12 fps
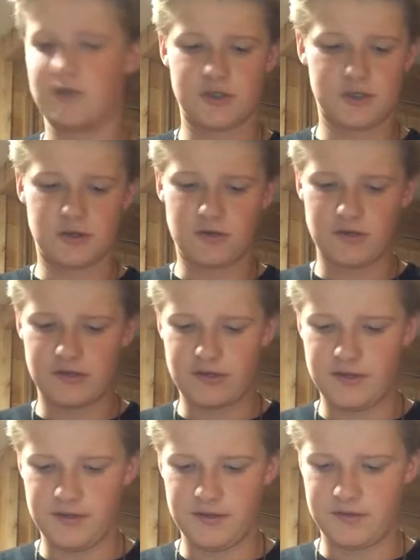strong at
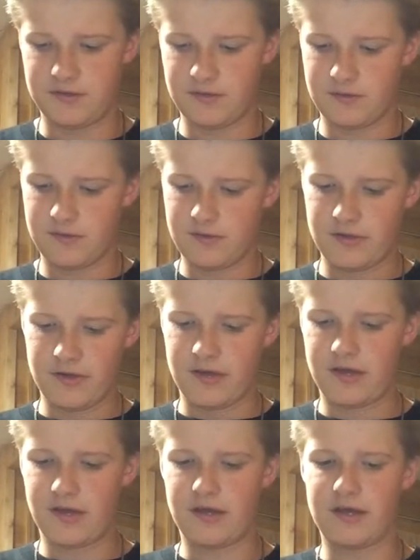the end.
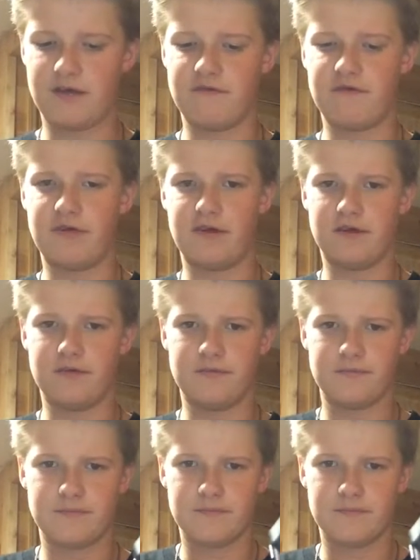And I have a uh,